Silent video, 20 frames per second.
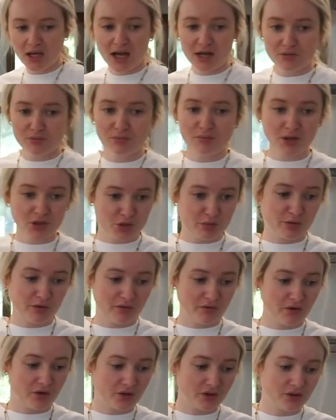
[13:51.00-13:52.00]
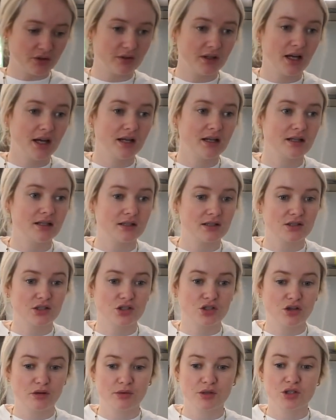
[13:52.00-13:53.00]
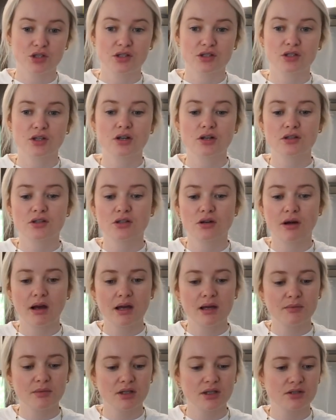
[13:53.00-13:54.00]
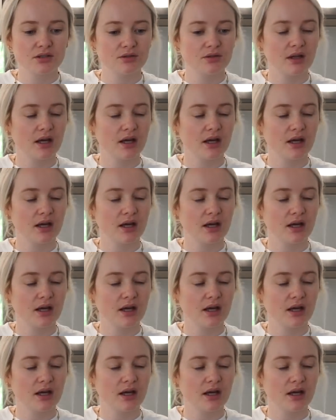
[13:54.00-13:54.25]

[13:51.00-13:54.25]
I much prefer to do that, and it's so much easier. So I am gonna do